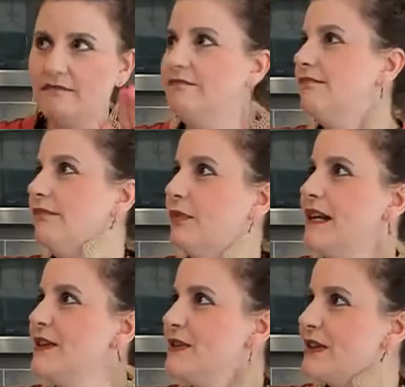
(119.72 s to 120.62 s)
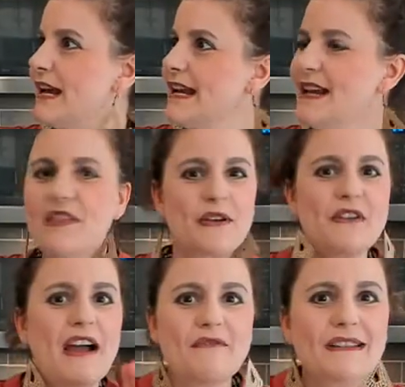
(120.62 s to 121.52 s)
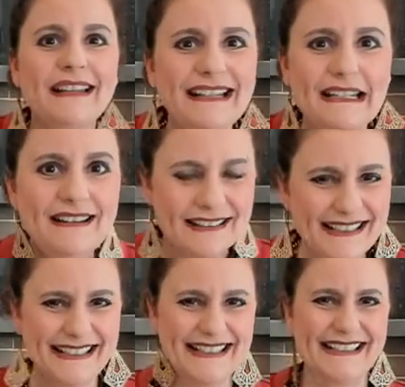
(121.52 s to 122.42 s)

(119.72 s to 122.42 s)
what do you say? They're not related. They're